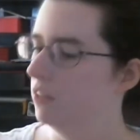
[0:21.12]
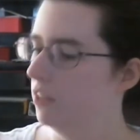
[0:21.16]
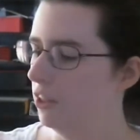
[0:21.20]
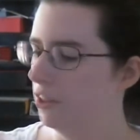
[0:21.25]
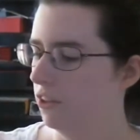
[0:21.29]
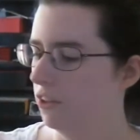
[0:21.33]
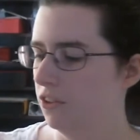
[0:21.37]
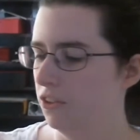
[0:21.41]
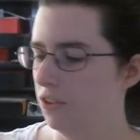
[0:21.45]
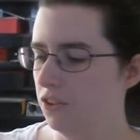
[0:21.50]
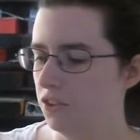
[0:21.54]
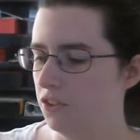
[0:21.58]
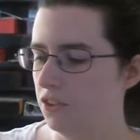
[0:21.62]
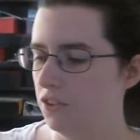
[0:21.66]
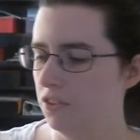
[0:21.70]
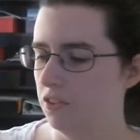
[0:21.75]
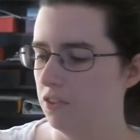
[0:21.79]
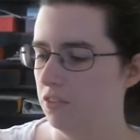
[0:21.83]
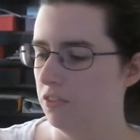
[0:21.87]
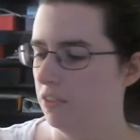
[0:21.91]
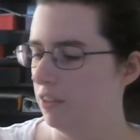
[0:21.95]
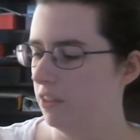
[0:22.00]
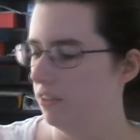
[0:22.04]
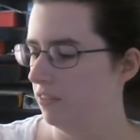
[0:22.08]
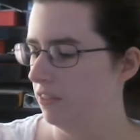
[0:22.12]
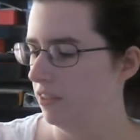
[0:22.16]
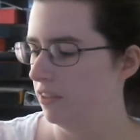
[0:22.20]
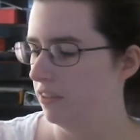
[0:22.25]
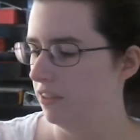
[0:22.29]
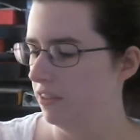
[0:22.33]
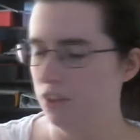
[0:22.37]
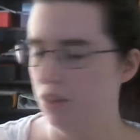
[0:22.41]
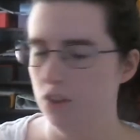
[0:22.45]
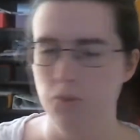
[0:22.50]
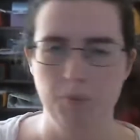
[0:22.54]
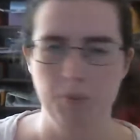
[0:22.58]

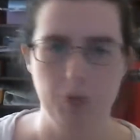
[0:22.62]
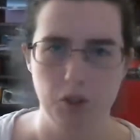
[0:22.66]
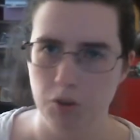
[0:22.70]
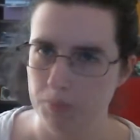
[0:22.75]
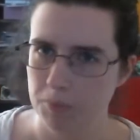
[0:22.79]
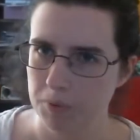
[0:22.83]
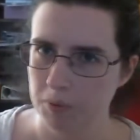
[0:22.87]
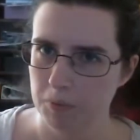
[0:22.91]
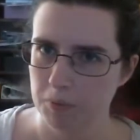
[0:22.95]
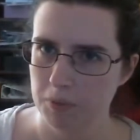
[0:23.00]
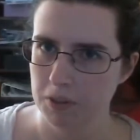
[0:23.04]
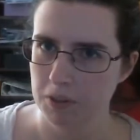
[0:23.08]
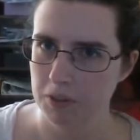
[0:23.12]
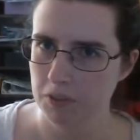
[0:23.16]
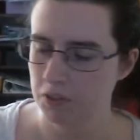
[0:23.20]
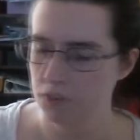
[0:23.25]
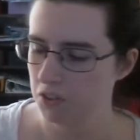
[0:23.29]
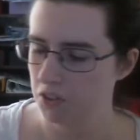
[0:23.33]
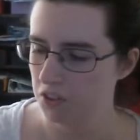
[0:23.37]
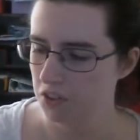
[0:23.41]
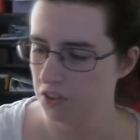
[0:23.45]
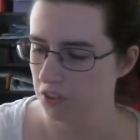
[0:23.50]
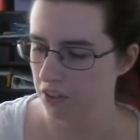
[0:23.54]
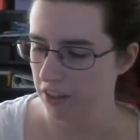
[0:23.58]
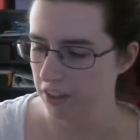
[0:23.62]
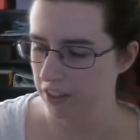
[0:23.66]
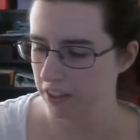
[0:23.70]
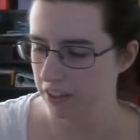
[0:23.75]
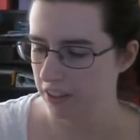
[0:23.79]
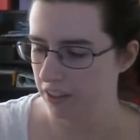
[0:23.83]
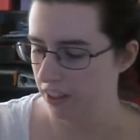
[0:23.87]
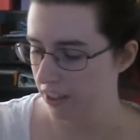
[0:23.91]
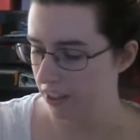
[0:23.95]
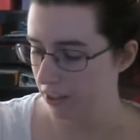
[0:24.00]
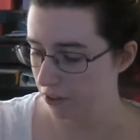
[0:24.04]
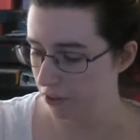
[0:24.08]
They do multiple ones.
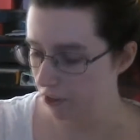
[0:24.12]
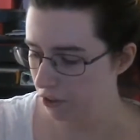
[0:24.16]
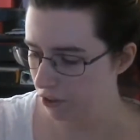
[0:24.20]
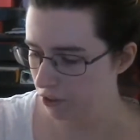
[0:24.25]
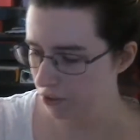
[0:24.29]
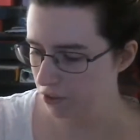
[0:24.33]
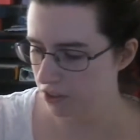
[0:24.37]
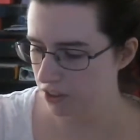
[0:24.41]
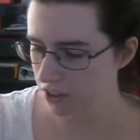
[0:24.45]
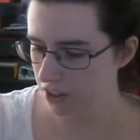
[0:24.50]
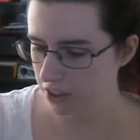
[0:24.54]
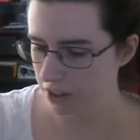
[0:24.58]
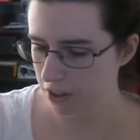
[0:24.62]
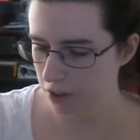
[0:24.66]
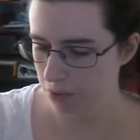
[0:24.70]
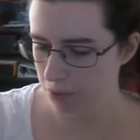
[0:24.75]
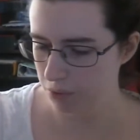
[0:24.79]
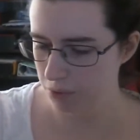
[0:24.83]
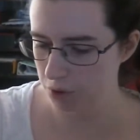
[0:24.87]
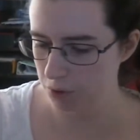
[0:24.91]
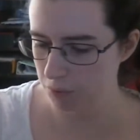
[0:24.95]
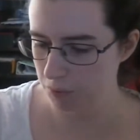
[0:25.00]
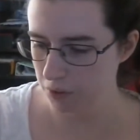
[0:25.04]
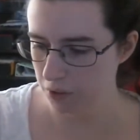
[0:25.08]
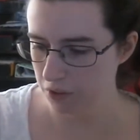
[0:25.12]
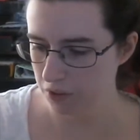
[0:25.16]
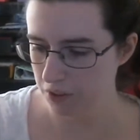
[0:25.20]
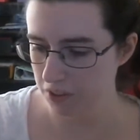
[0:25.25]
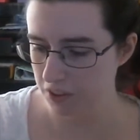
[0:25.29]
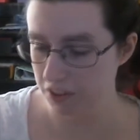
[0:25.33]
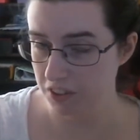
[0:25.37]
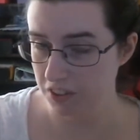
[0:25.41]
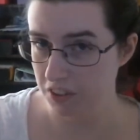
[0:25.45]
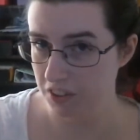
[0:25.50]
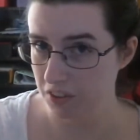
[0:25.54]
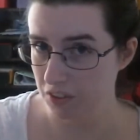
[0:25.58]
I could not tell you which model
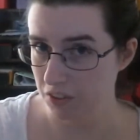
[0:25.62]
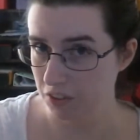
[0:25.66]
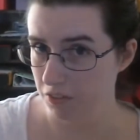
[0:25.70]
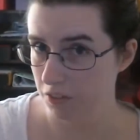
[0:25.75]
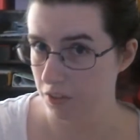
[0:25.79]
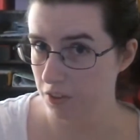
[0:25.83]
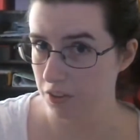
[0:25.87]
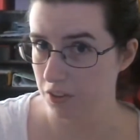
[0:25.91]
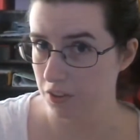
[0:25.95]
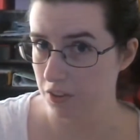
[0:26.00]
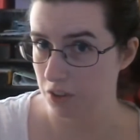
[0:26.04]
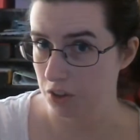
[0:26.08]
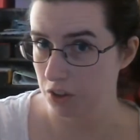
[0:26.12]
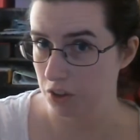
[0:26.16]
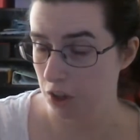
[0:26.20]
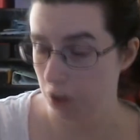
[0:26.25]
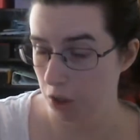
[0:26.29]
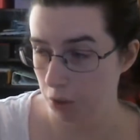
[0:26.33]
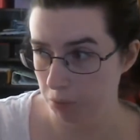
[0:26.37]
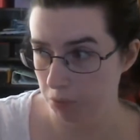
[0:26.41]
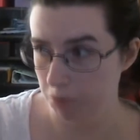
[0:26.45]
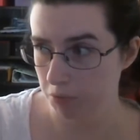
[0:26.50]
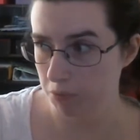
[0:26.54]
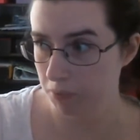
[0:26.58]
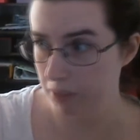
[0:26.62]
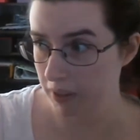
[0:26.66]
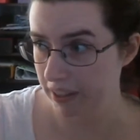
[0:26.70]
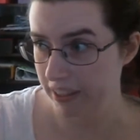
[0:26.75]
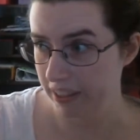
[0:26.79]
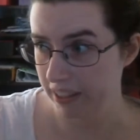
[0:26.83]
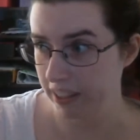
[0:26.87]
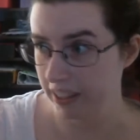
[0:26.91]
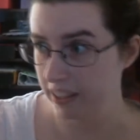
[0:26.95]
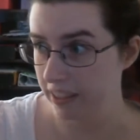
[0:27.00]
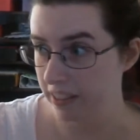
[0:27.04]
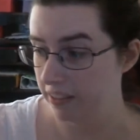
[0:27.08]
this is off the top of my
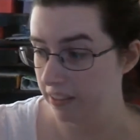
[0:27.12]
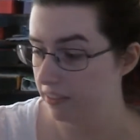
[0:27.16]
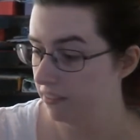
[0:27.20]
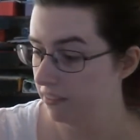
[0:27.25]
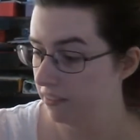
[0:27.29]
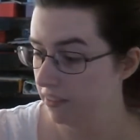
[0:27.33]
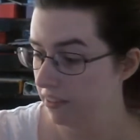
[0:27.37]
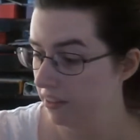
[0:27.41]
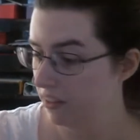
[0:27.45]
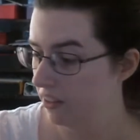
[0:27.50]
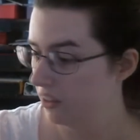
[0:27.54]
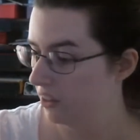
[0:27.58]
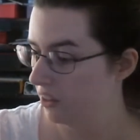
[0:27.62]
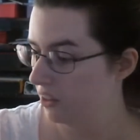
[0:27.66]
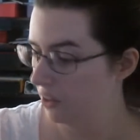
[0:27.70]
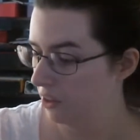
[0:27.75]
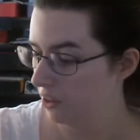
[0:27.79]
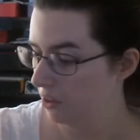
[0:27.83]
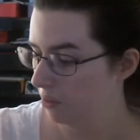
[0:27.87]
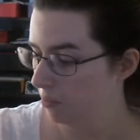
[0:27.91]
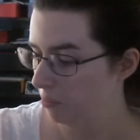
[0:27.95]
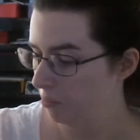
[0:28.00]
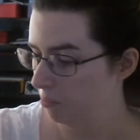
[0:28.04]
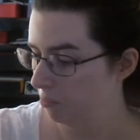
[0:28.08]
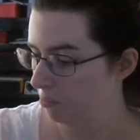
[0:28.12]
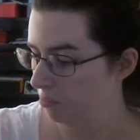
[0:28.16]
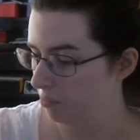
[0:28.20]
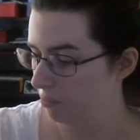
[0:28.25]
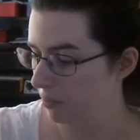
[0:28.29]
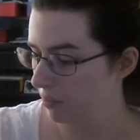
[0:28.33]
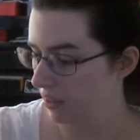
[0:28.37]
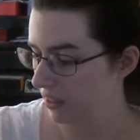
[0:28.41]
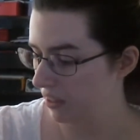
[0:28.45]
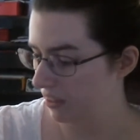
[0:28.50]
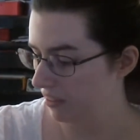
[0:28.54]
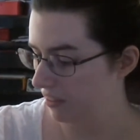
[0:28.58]
head
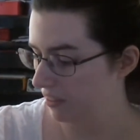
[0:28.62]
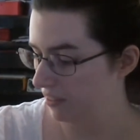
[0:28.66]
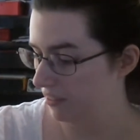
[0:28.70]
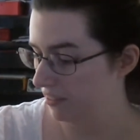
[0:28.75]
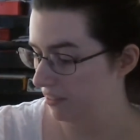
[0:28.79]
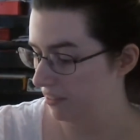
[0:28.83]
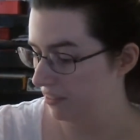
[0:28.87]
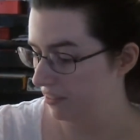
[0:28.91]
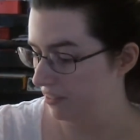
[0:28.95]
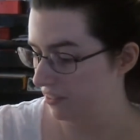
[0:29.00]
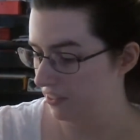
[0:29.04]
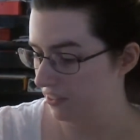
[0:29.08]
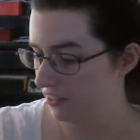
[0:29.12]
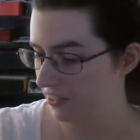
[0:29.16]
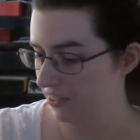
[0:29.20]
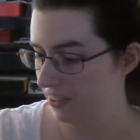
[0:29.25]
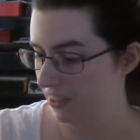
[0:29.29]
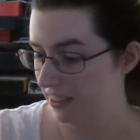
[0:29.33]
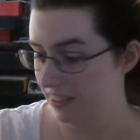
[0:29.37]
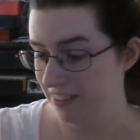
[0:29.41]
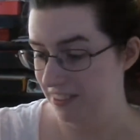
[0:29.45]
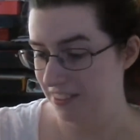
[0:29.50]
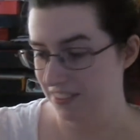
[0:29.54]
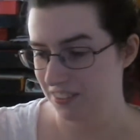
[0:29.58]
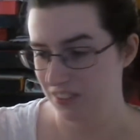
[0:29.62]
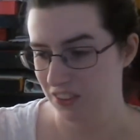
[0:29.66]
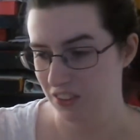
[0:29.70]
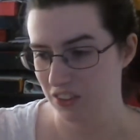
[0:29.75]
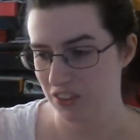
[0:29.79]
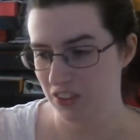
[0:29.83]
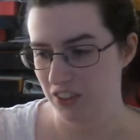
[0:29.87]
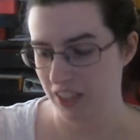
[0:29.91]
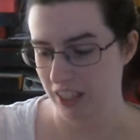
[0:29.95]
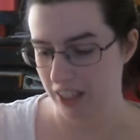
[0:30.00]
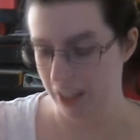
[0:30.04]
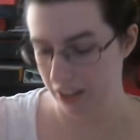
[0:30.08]
because it doesn't
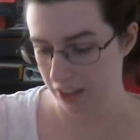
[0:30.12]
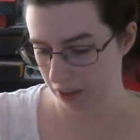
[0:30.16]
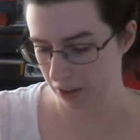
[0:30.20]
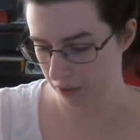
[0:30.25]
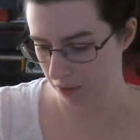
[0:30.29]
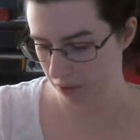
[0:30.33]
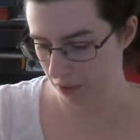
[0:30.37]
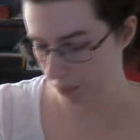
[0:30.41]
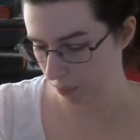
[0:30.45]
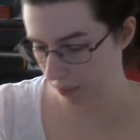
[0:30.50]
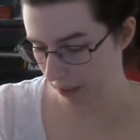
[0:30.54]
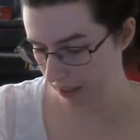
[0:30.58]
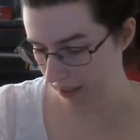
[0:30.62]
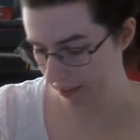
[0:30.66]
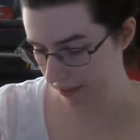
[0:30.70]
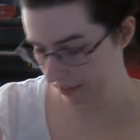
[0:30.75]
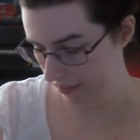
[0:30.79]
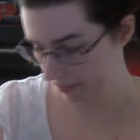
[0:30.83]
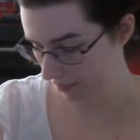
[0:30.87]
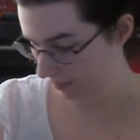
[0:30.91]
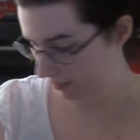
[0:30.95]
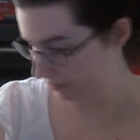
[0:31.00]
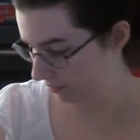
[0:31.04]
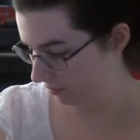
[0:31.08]
say on the packet.